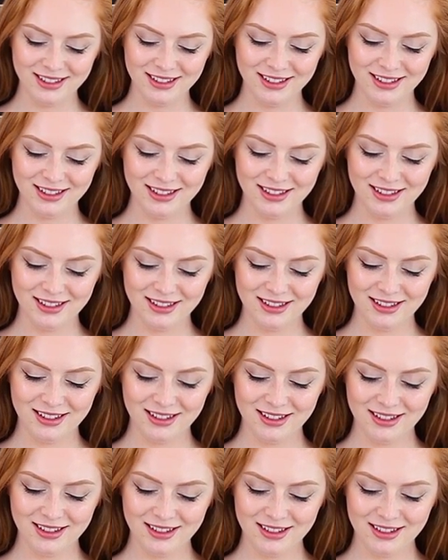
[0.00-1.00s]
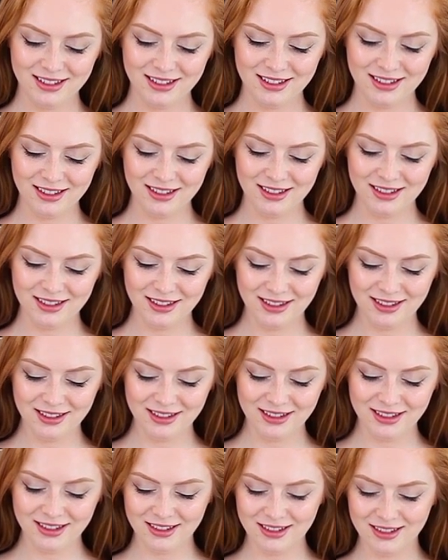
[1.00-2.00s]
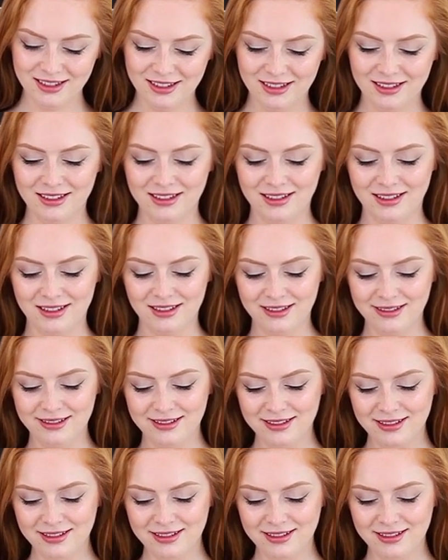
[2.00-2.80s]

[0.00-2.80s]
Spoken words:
No one is speaking in this clip.